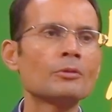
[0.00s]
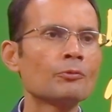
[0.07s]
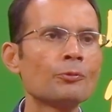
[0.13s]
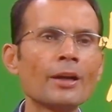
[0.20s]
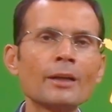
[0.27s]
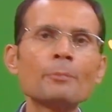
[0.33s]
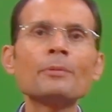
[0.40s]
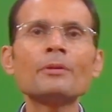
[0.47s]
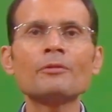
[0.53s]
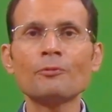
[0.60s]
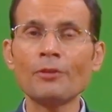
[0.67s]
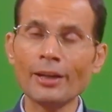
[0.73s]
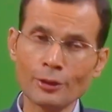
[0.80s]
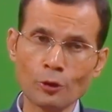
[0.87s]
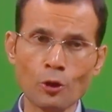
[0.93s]

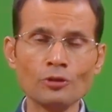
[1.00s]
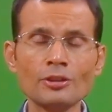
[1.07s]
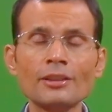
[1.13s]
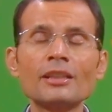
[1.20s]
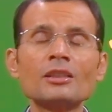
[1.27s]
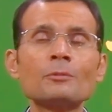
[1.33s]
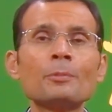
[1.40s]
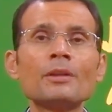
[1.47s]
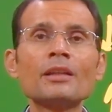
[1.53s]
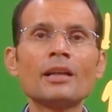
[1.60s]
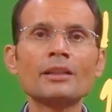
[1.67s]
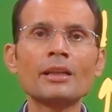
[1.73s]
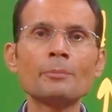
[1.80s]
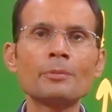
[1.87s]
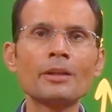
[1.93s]
weight loss is being
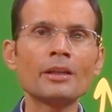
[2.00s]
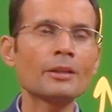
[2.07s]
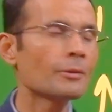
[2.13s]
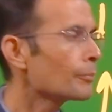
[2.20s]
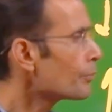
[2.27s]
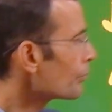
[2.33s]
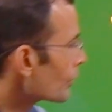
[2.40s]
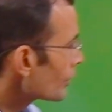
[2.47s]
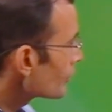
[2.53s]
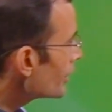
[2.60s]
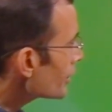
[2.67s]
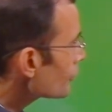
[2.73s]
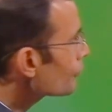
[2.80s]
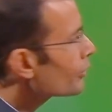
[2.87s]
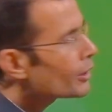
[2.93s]
attempted.
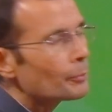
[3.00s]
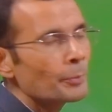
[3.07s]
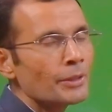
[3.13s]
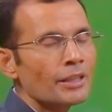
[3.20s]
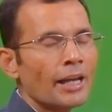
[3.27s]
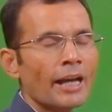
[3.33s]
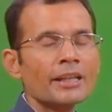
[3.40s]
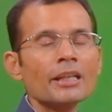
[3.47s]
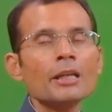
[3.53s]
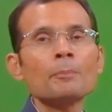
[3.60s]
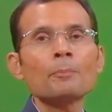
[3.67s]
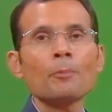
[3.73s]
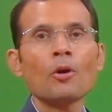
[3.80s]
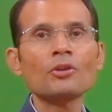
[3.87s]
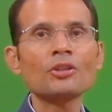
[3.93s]
This will be an
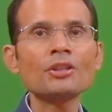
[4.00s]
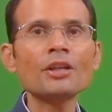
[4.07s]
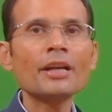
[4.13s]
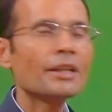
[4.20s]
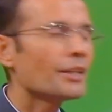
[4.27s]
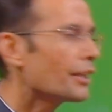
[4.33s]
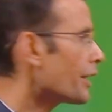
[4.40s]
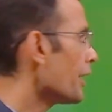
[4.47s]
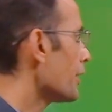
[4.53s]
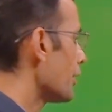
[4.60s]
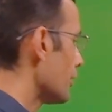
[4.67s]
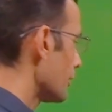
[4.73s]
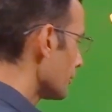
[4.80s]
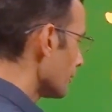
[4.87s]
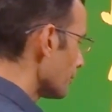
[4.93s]
important
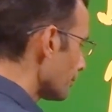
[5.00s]
indicator.